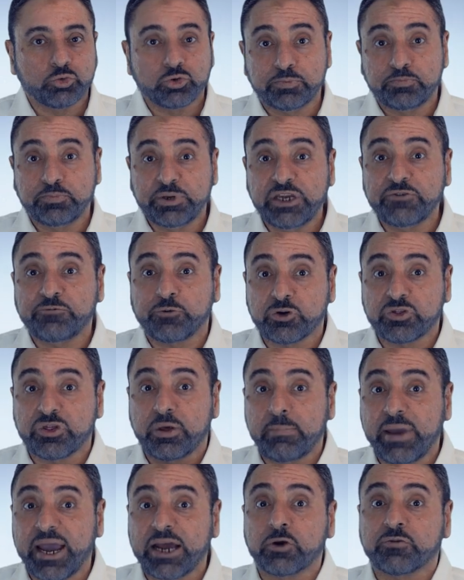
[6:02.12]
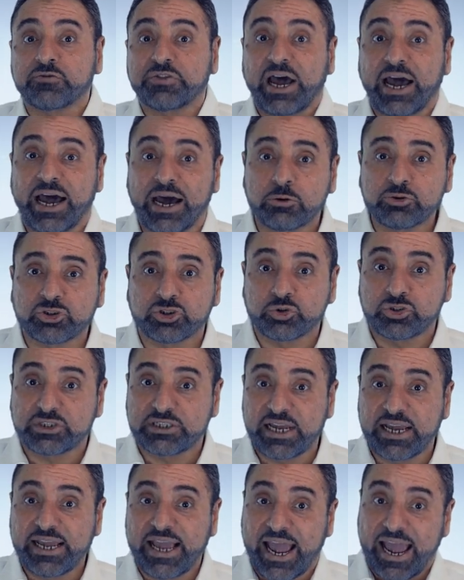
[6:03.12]
would be for the man of the house to
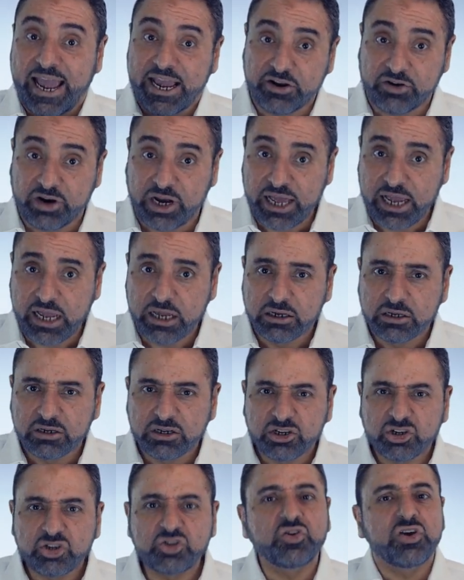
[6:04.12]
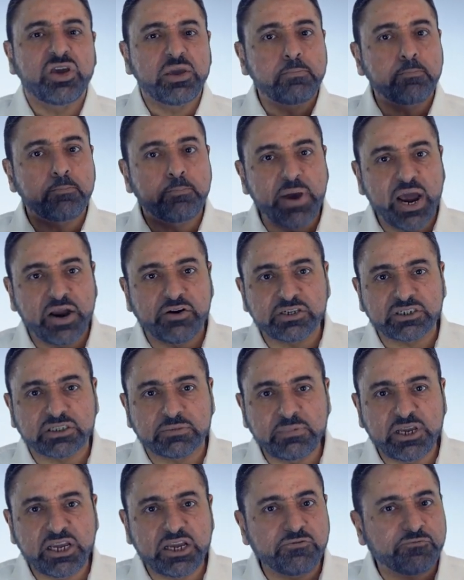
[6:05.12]
say angrily, "You
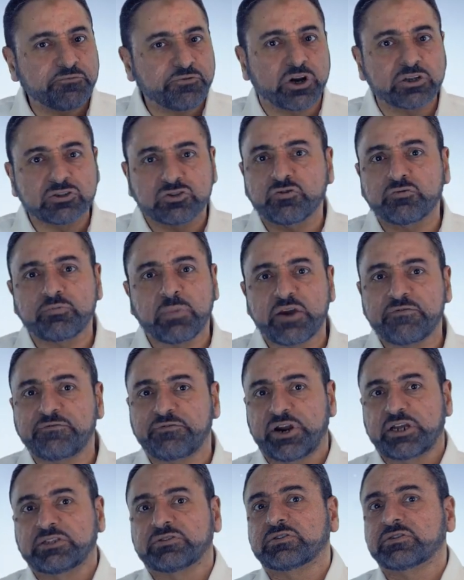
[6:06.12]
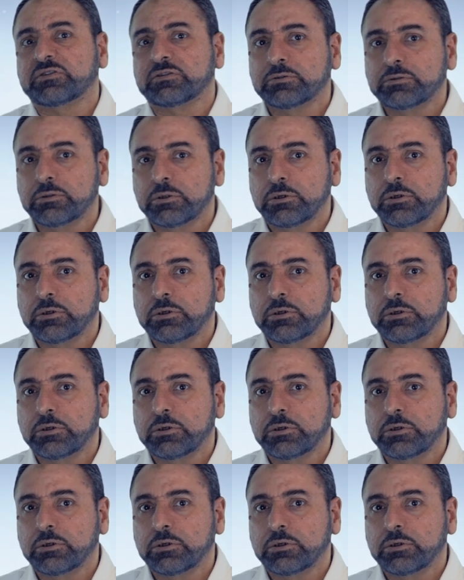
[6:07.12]
embarrassed me in front of my friends."